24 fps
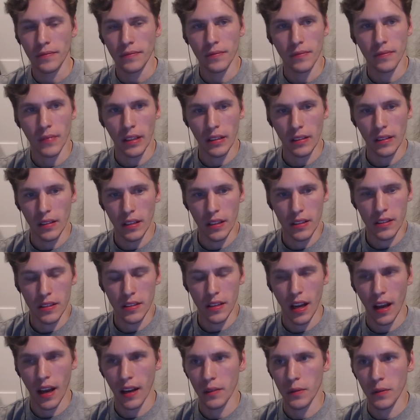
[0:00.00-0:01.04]
And it's the
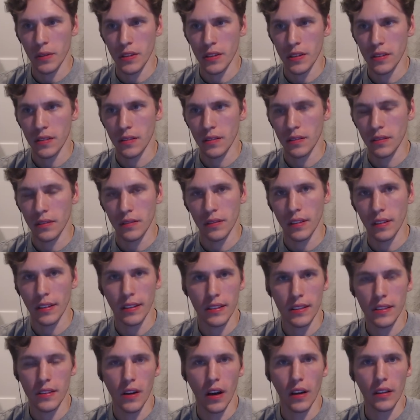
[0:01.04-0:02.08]
kind of was,
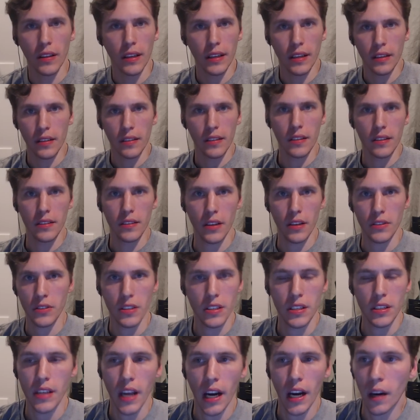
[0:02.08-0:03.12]
it's not like it doesn't
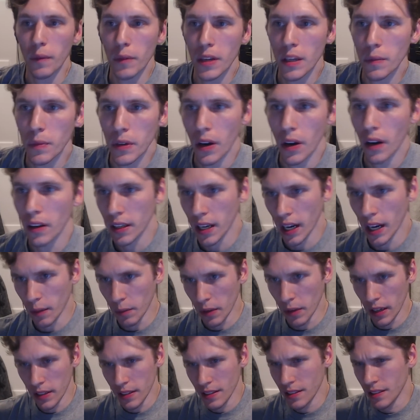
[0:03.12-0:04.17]
scare me to be on camera.
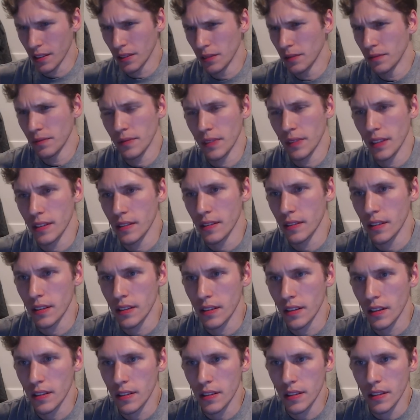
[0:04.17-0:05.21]
I just don't, doesn't, it just
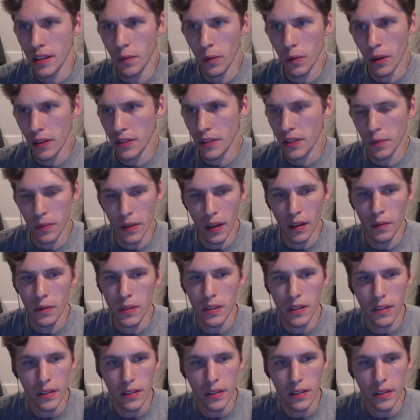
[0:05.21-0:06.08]
doesn't sit well sometimes.